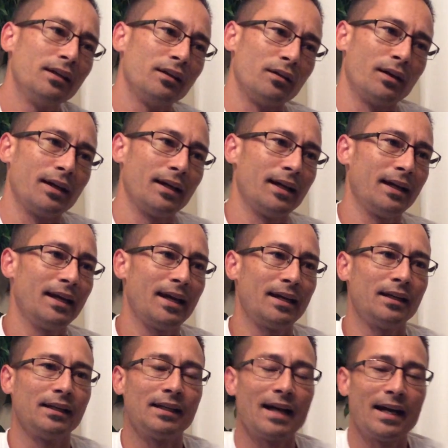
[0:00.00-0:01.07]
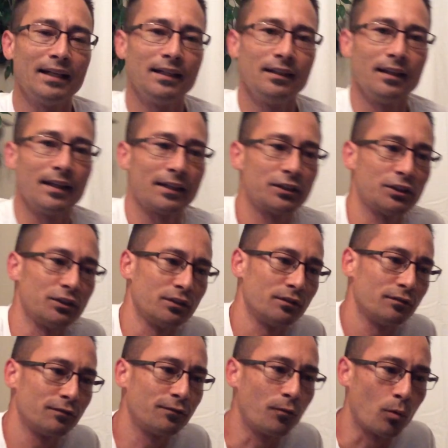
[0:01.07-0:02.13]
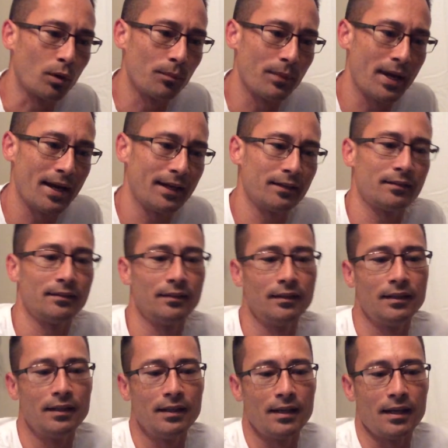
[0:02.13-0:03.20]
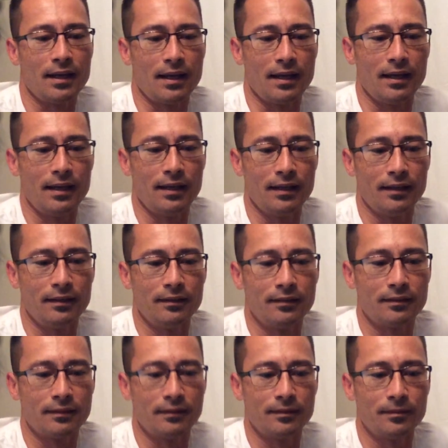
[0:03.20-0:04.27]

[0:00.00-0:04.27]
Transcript: You know, I had a guided lecture format, and